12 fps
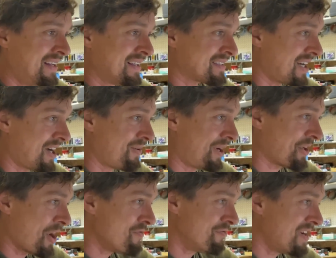So I
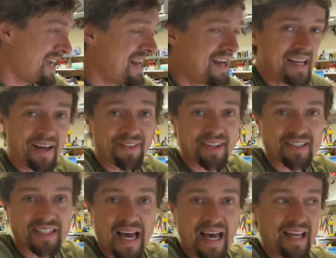don't really
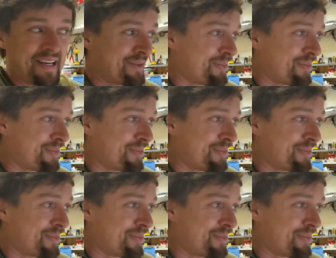understand